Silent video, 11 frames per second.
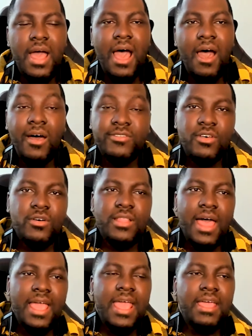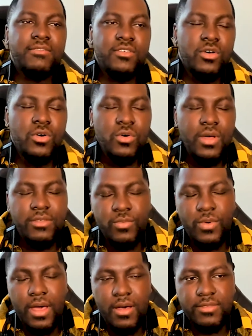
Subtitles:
I also like, it's cool as well.